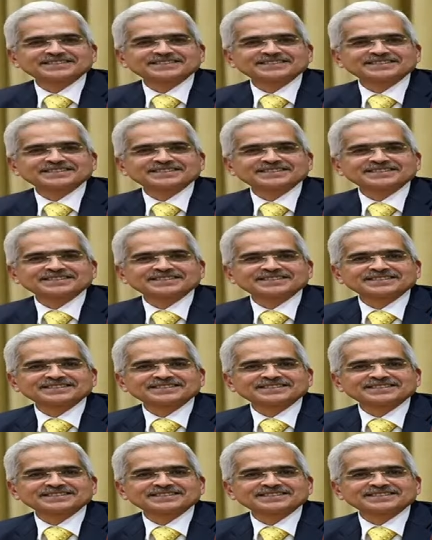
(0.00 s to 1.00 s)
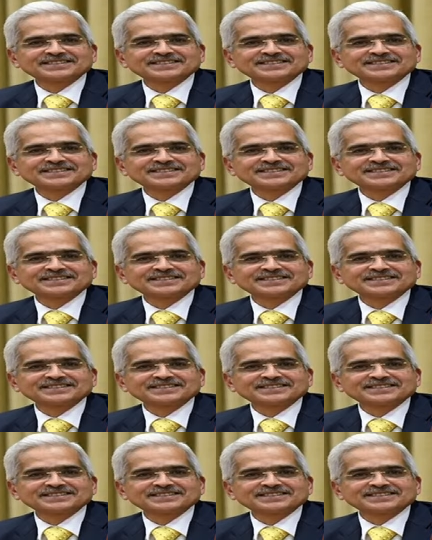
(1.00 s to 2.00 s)

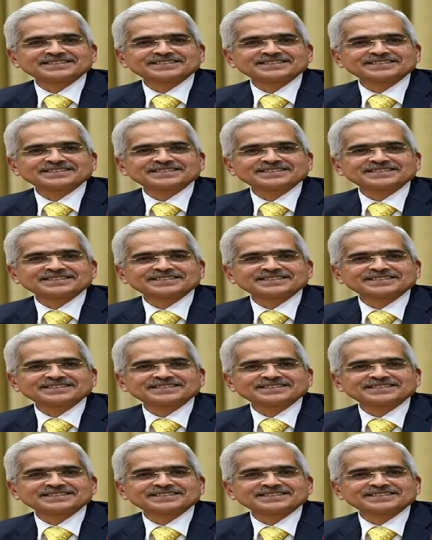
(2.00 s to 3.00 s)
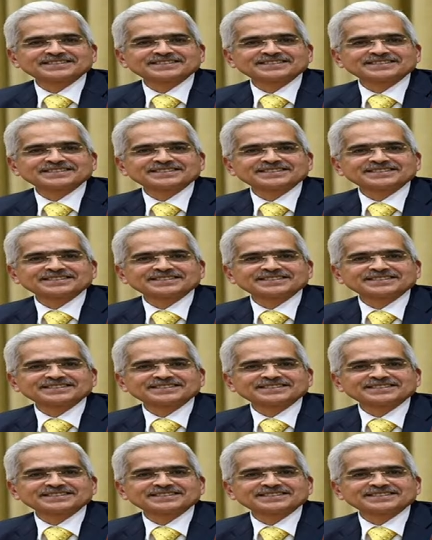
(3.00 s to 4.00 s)

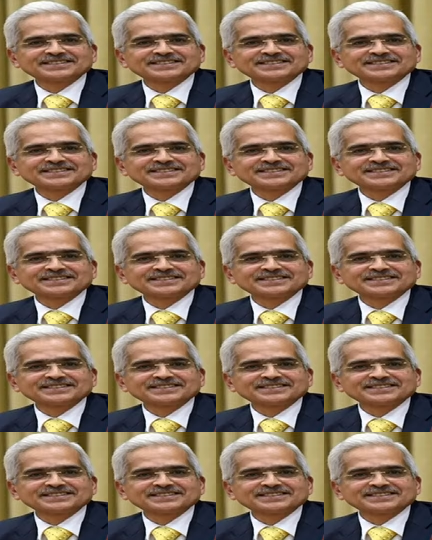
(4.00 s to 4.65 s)
(no one is talking)